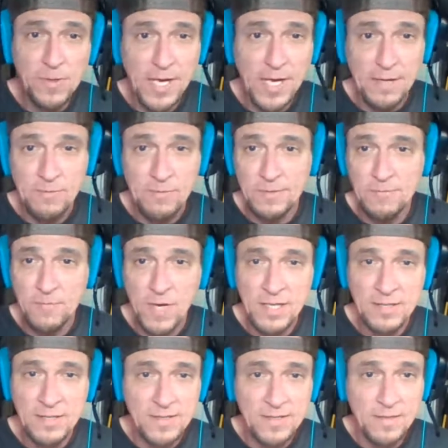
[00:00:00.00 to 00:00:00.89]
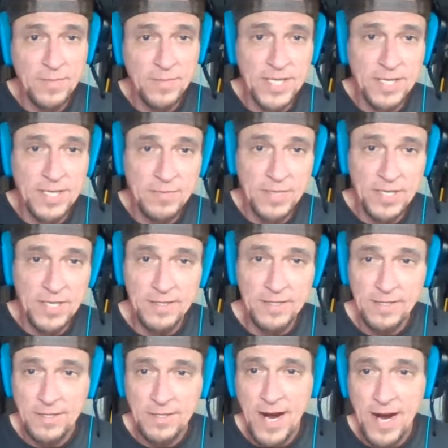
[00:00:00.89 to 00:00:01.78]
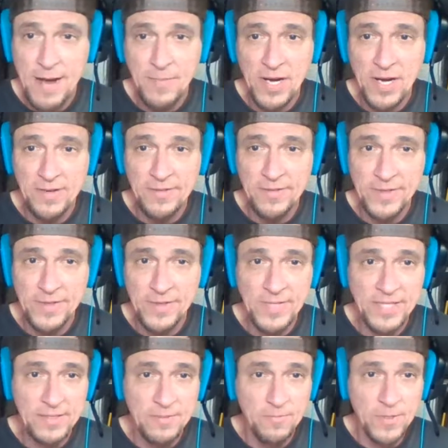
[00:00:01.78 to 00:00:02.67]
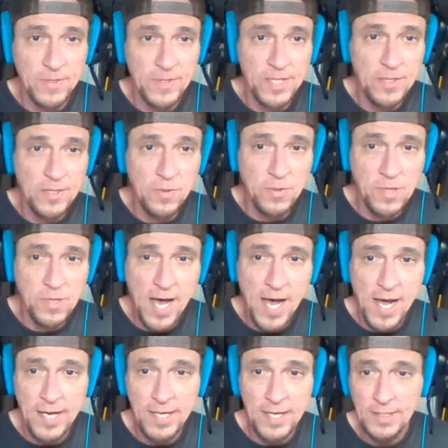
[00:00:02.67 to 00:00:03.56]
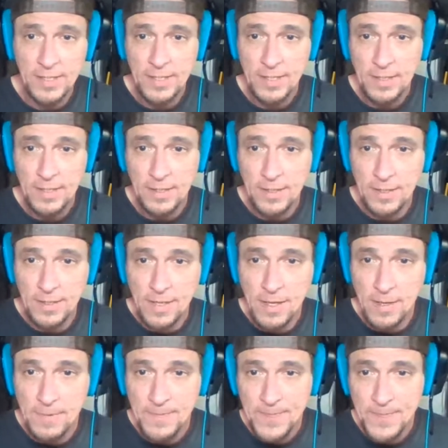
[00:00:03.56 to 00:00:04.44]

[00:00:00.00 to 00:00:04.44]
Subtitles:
I wouldn't want somebody bugging the crap out of him. He's a really cool guy. You know,